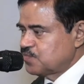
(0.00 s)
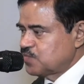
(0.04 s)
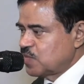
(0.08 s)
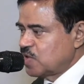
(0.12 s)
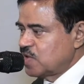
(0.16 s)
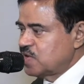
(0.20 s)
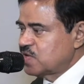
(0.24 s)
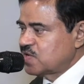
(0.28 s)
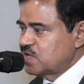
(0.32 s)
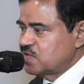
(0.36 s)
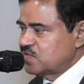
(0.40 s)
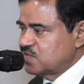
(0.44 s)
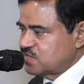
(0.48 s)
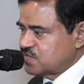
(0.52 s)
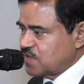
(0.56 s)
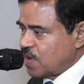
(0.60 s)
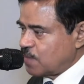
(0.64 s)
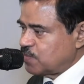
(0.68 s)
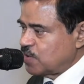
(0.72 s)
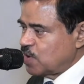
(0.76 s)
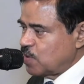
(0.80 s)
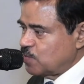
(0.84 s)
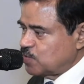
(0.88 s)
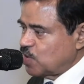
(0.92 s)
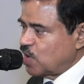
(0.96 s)
increase the
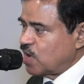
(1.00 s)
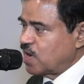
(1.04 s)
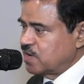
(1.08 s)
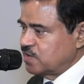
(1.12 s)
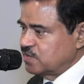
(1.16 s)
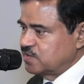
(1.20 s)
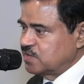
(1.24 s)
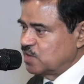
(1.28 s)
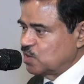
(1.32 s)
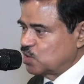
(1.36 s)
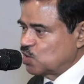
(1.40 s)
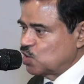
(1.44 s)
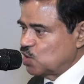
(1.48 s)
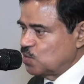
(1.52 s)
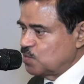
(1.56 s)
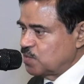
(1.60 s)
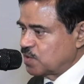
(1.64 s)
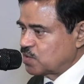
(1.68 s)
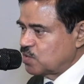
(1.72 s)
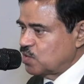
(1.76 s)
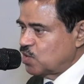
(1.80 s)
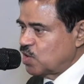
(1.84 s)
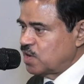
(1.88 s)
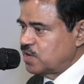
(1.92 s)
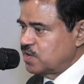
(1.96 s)
supply of dollar in the economy.
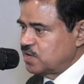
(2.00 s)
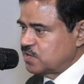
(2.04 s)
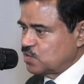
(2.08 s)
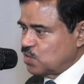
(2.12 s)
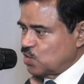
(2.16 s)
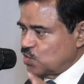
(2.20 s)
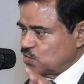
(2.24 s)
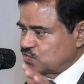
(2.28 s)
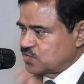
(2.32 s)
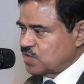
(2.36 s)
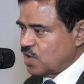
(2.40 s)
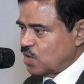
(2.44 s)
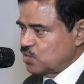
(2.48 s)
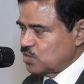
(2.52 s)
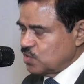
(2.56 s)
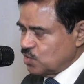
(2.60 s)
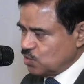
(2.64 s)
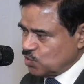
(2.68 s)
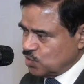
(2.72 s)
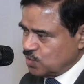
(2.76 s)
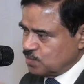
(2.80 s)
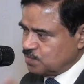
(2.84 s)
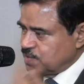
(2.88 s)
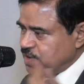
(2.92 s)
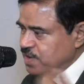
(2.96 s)
When it goes down,
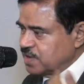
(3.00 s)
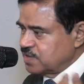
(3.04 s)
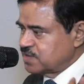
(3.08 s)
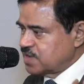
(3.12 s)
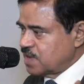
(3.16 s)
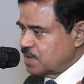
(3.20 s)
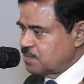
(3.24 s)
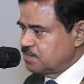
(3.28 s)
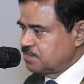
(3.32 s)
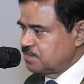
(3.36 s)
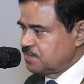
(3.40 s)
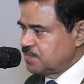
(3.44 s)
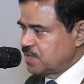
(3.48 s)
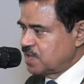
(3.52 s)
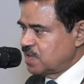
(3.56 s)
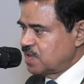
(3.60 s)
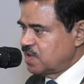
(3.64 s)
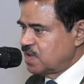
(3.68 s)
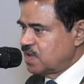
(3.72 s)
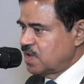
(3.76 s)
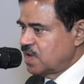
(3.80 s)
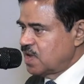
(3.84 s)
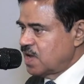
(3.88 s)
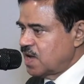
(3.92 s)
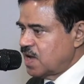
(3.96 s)
we bring them,
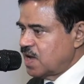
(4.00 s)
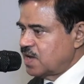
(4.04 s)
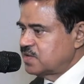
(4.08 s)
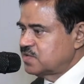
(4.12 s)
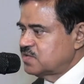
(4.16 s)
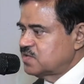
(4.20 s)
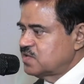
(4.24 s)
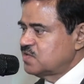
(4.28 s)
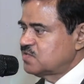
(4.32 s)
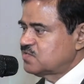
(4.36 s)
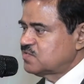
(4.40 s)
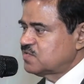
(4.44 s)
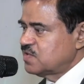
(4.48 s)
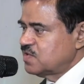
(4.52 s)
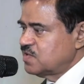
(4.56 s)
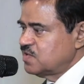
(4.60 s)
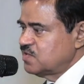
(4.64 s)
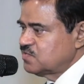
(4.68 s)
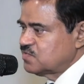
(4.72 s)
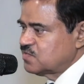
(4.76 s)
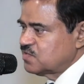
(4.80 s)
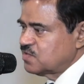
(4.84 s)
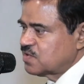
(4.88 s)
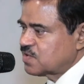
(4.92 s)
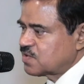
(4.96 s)
and this
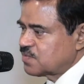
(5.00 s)
is